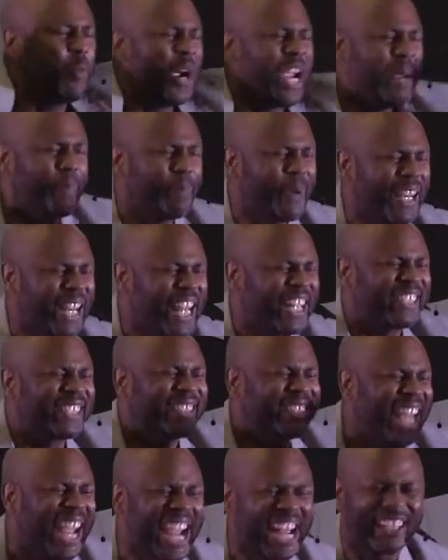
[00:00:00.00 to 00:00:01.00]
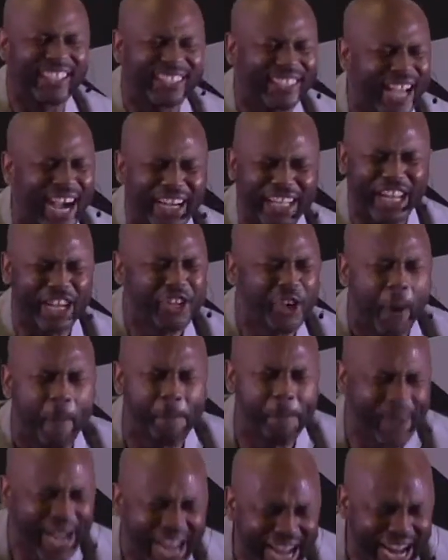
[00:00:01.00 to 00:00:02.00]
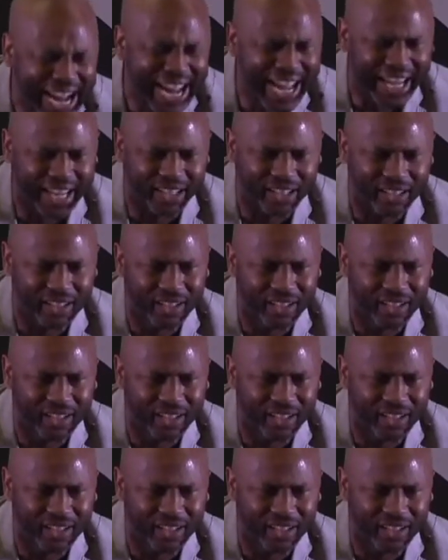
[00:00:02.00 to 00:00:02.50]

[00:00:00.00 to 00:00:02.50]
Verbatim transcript: weeping and staying stuck in your bed.